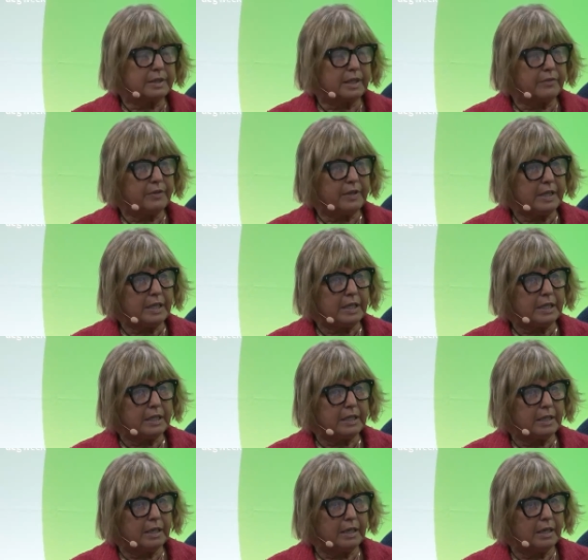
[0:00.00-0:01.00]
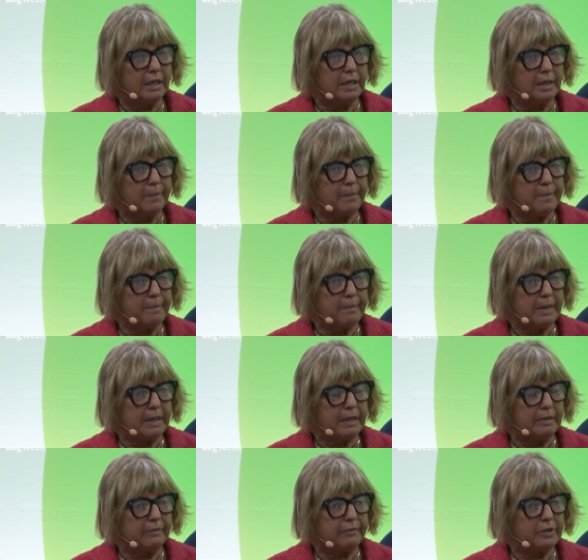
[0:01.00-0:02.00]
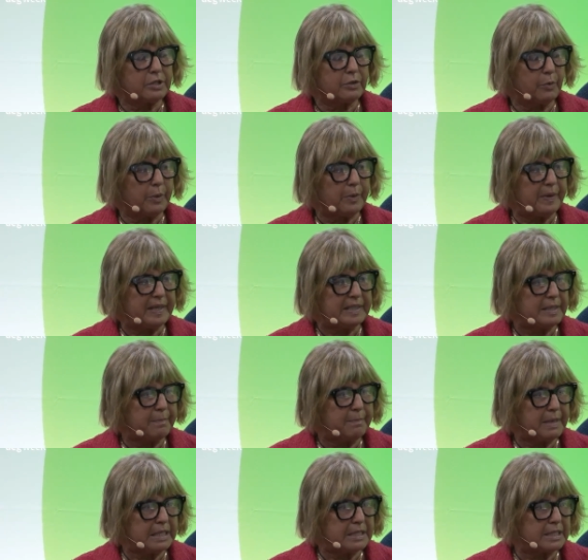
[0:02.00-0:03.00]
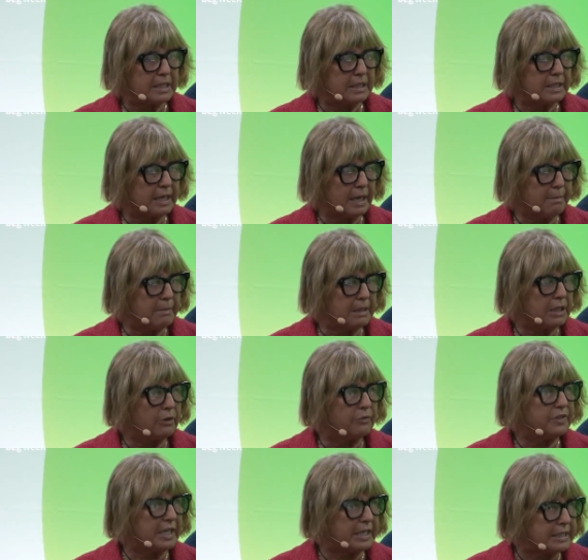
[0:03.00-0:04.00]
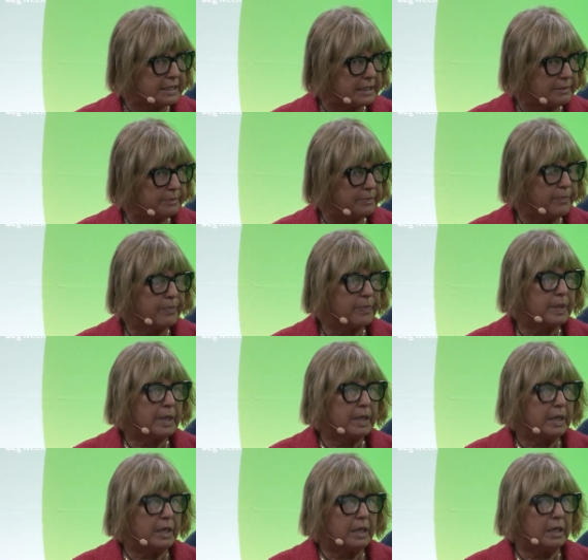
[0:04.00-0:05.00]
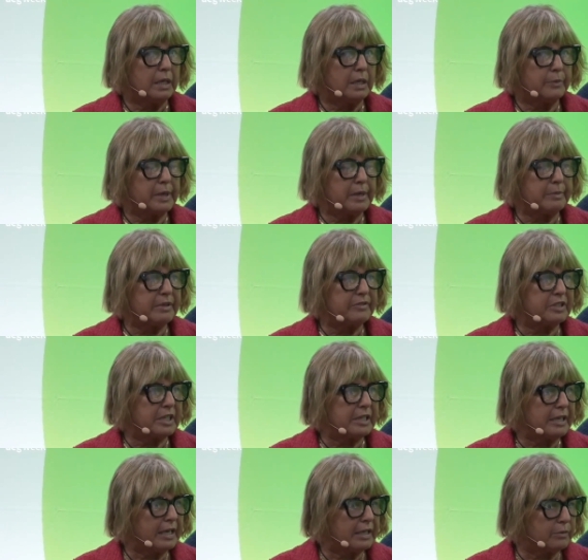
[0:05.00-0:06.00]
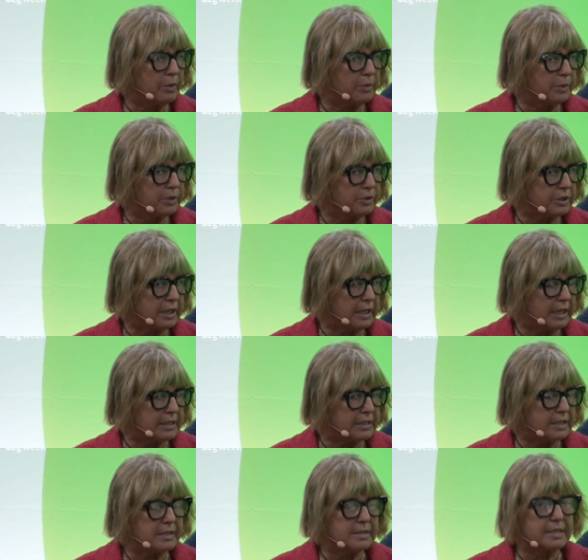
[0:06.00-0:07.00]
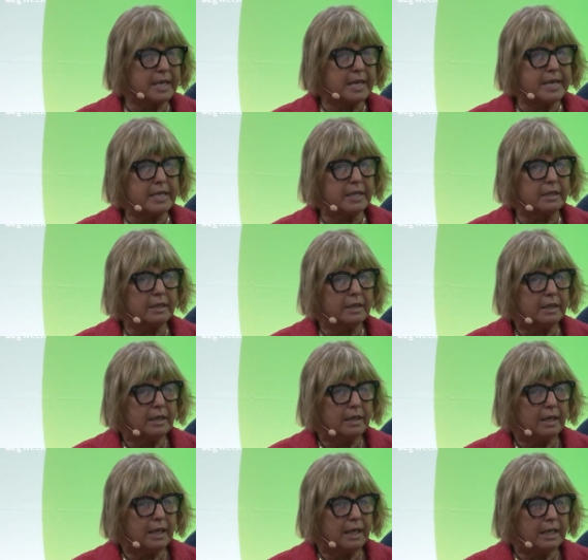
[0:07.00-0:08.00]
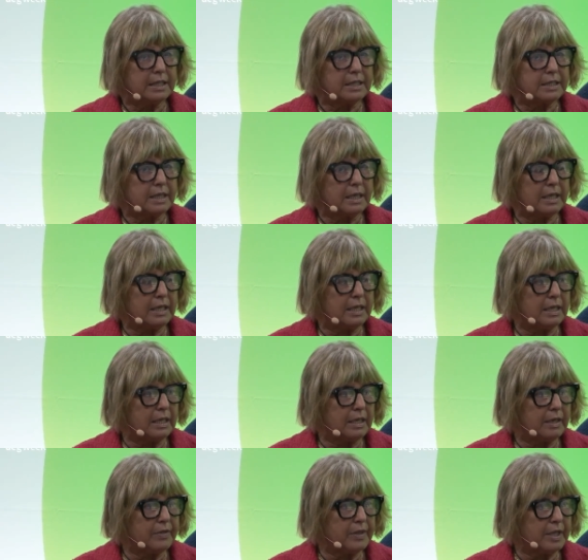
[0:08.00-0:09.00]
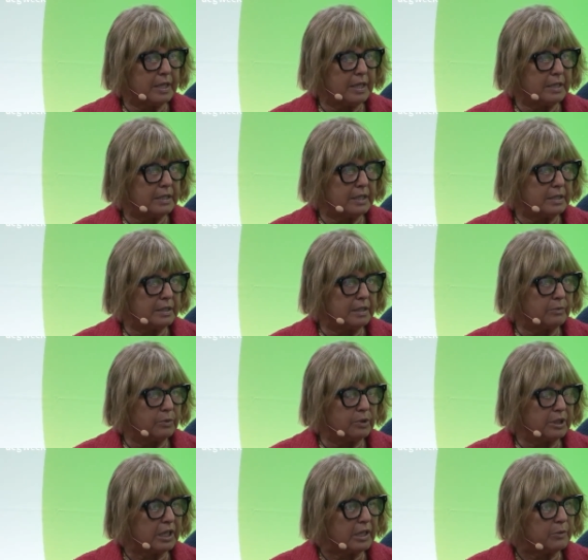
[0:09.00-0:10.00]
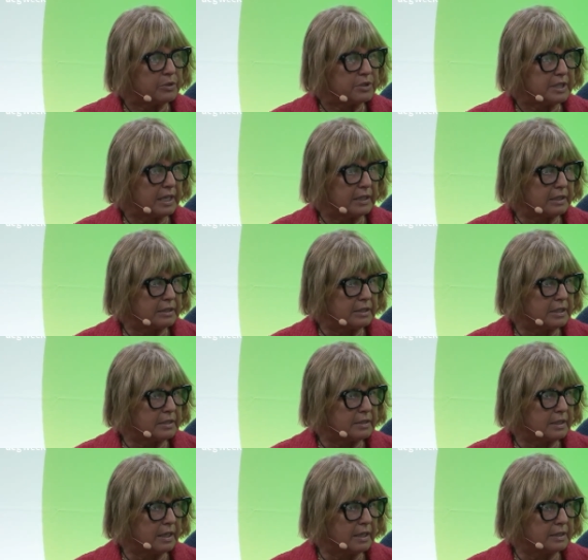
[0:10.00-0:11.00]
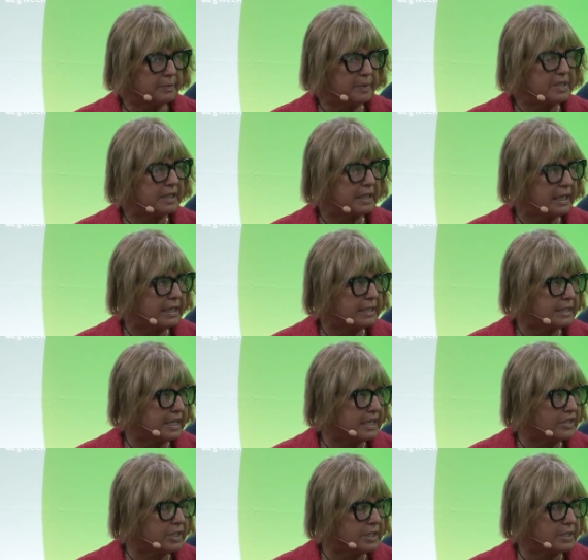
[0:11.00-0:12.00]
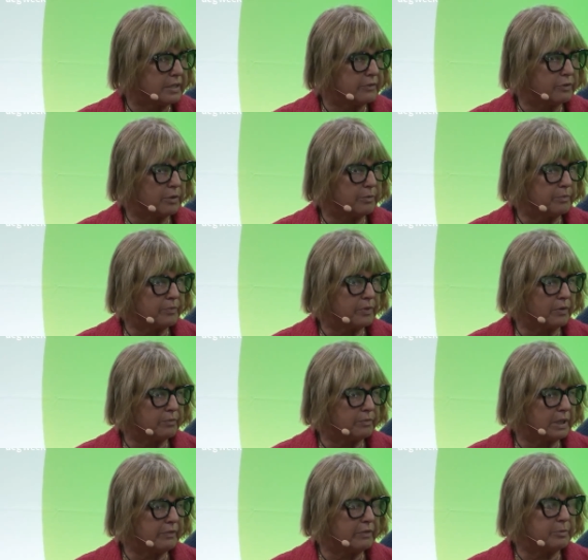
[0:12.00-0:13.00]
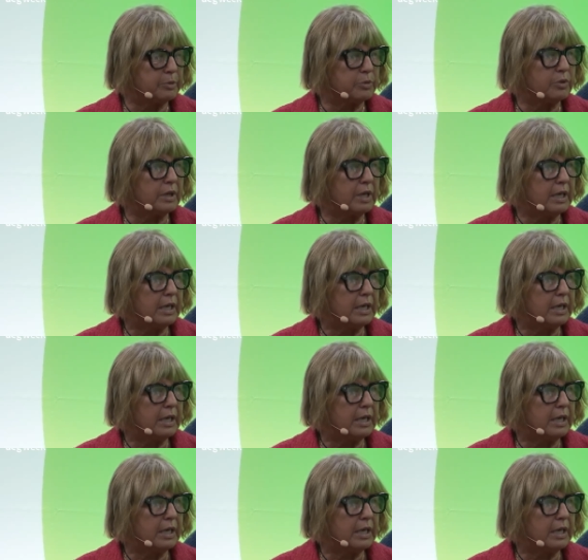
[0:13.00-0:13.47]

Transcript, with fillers: I think, uh, um, first of all, we had amazing number of data. Uh, we are perfectly in line with what Hans is saying. And uh, uh the, the, the, work that was done at this uh, specialized agency from, from Liverpool